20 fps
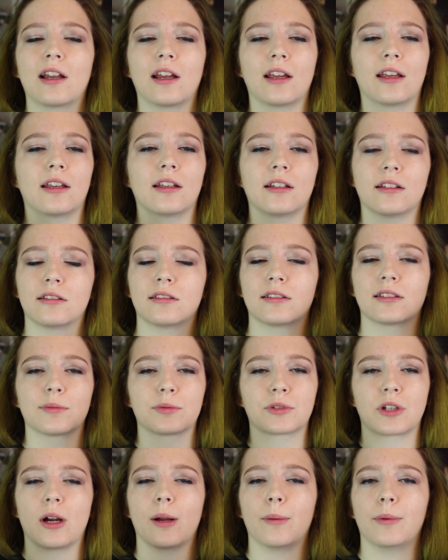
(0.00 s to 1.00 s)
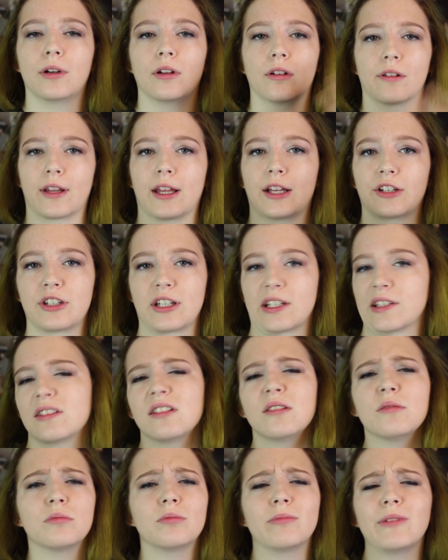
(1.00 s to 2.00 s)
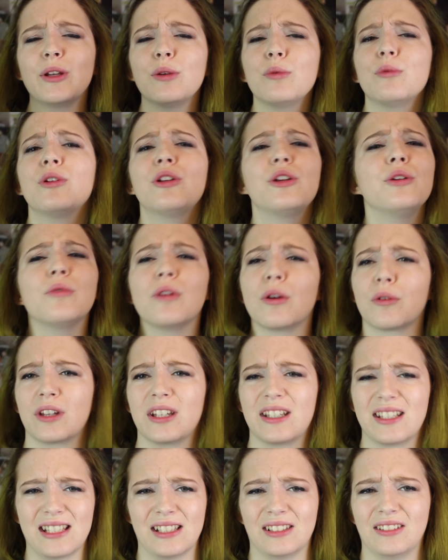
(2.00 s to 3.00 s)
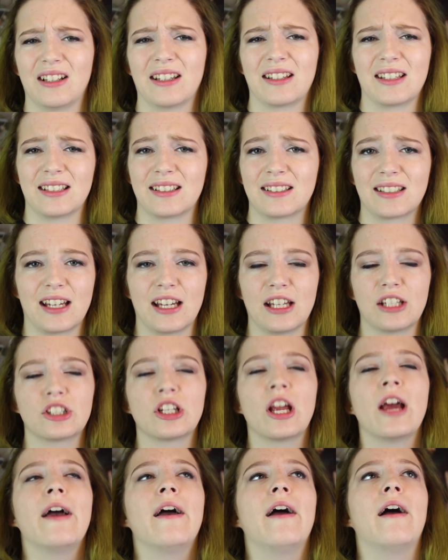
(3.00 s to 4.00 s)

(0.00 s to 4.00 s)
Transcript: Like and subscribe and all that jazz. You know the deal at this stage.